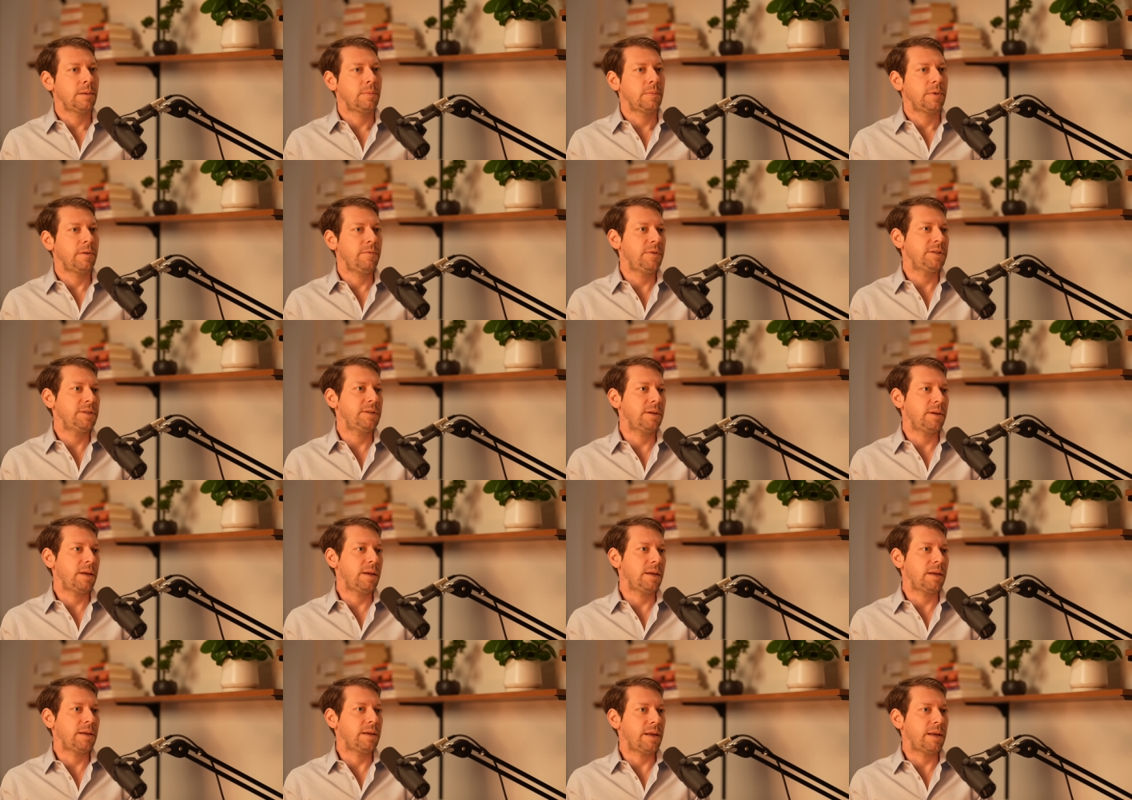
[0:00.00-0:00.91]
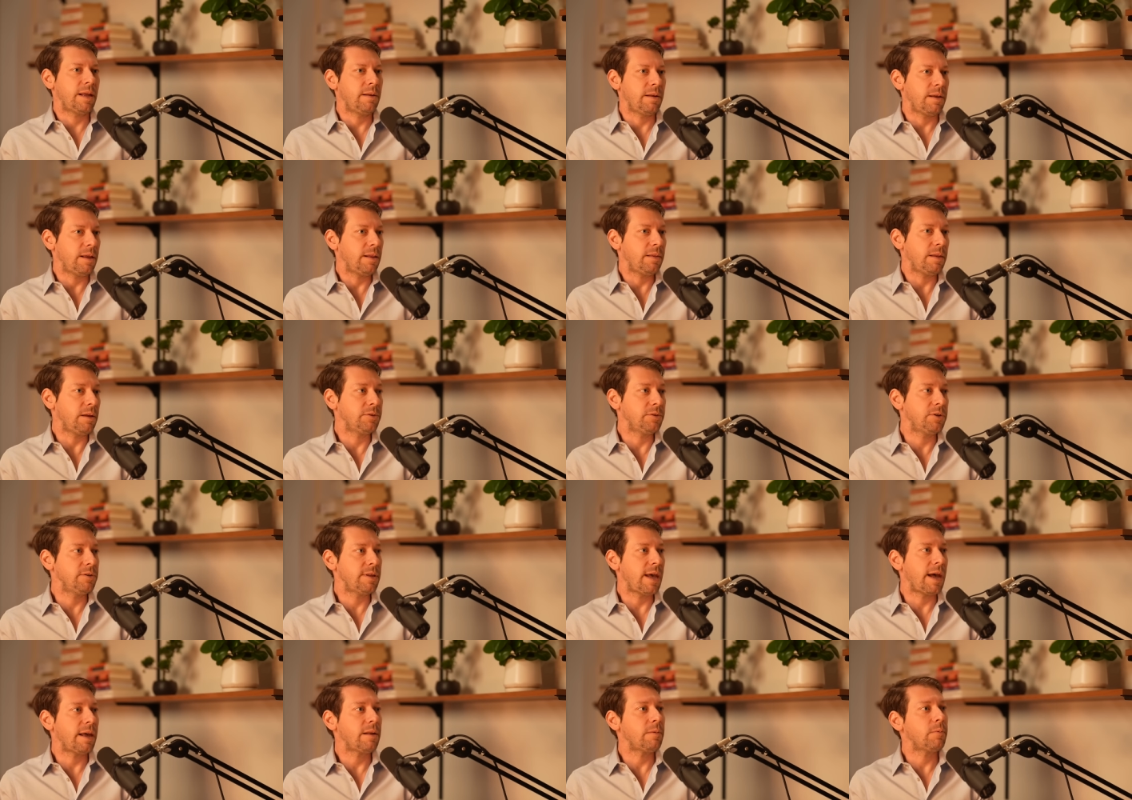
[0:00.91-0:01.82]
If you say, and, and they'll do
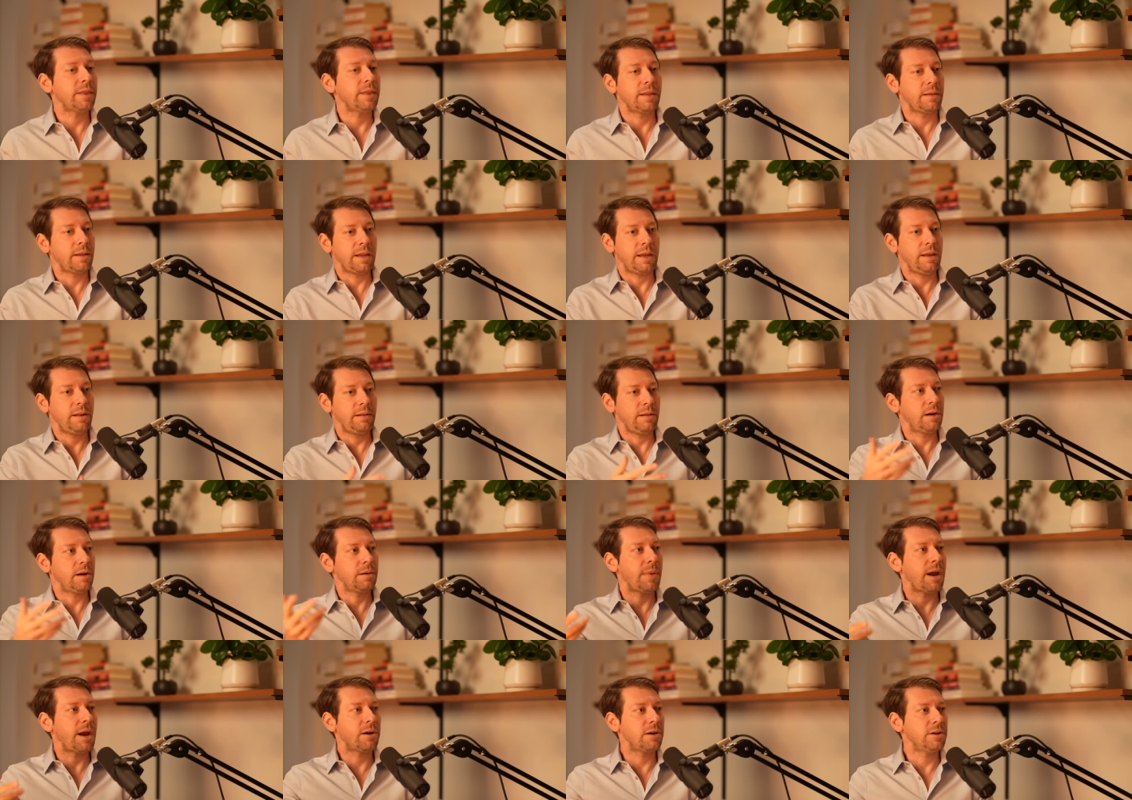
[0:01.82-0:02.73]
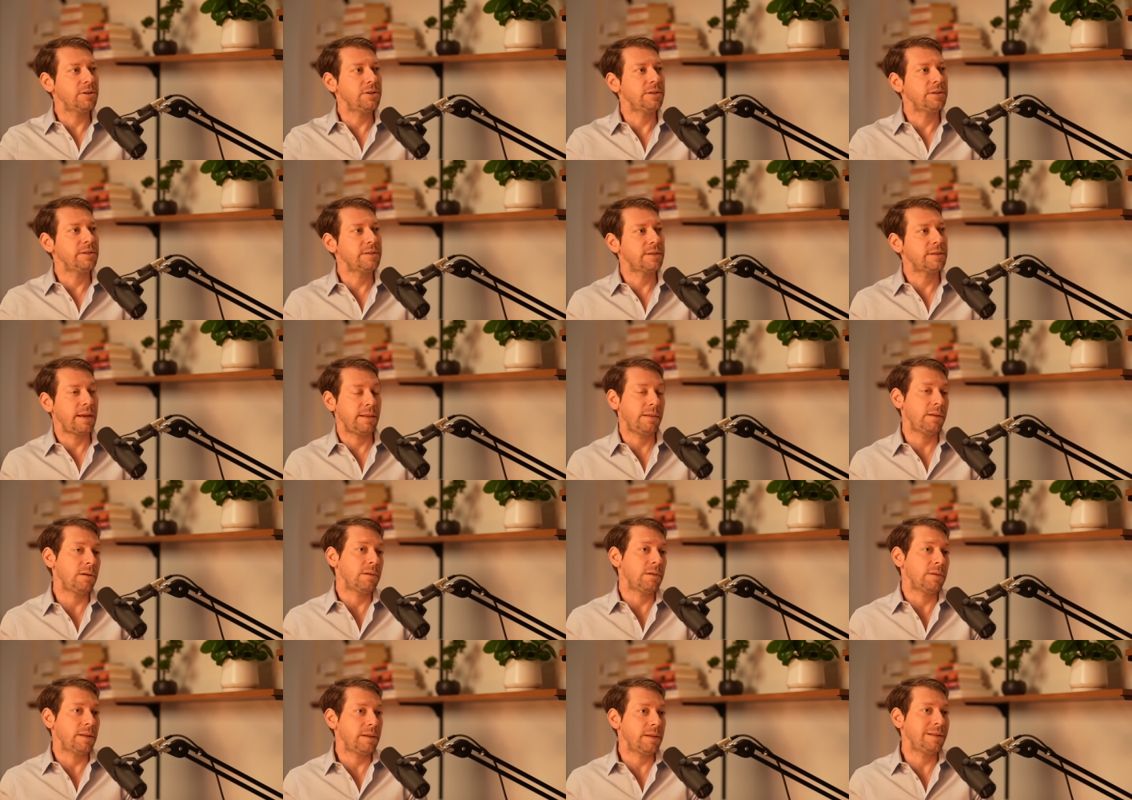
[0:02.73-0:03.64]
that when in their marriages, and
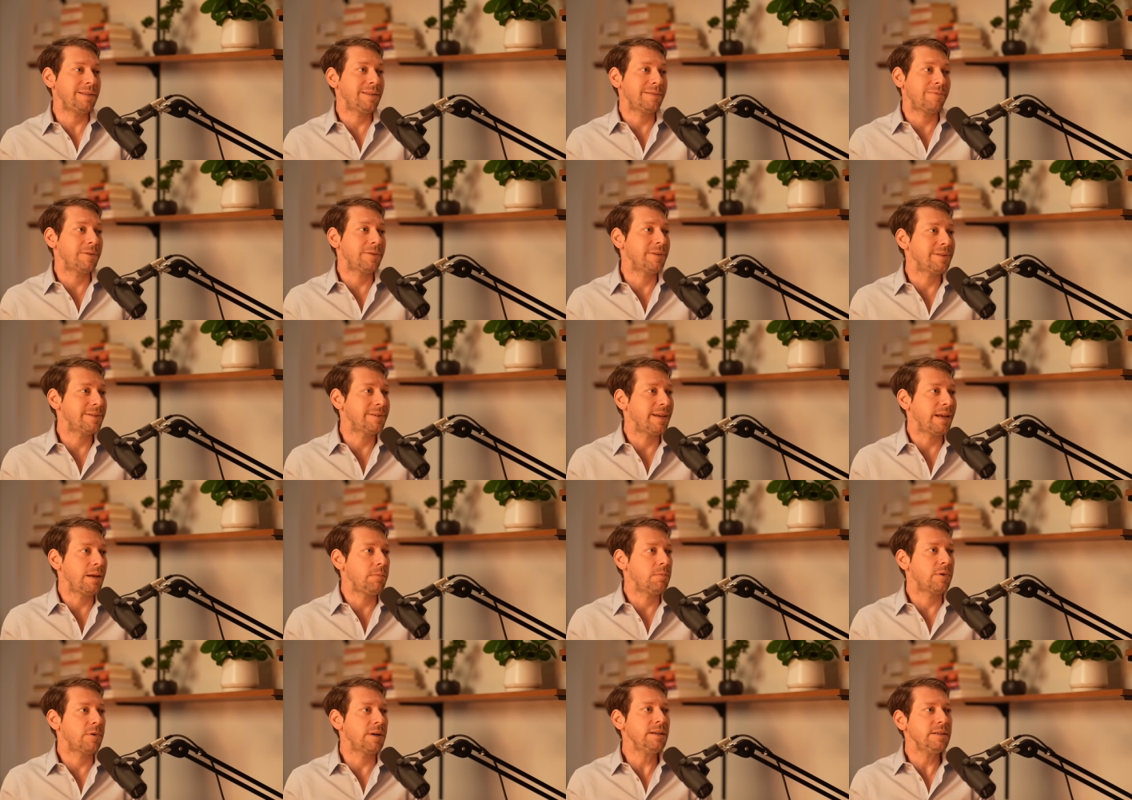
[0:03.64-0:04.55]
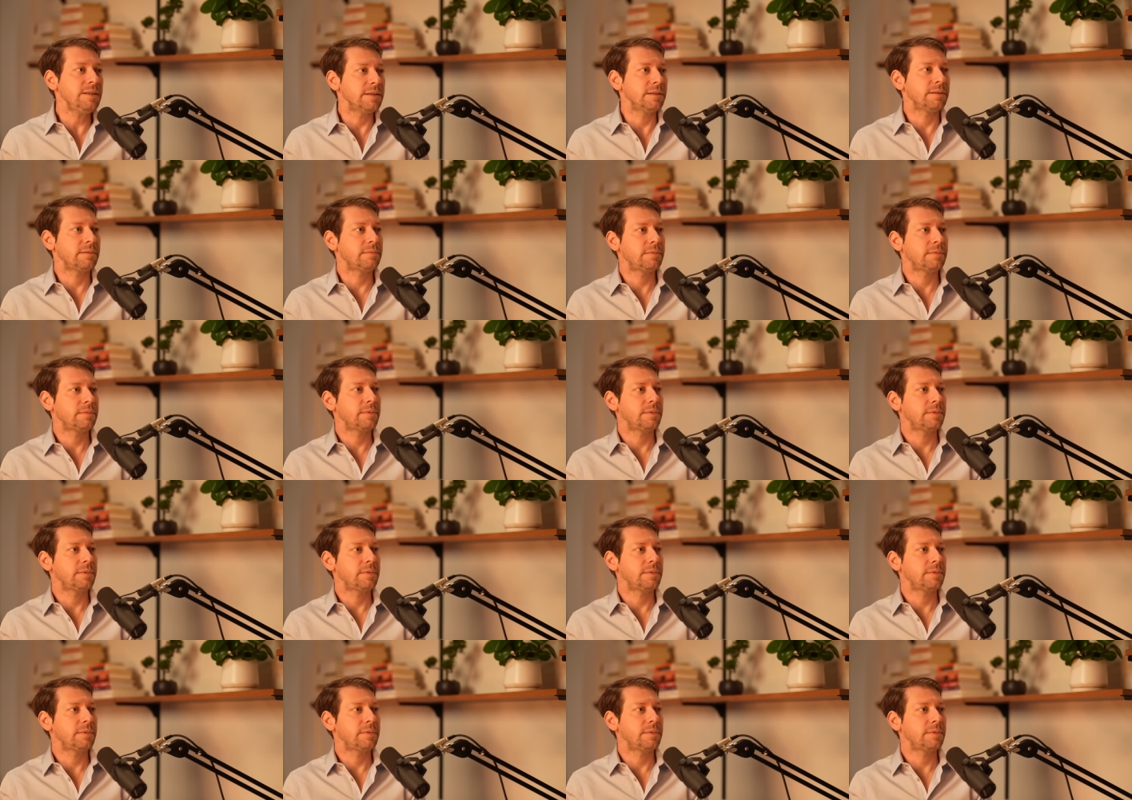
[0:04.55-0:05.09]
they're it's for the same reason.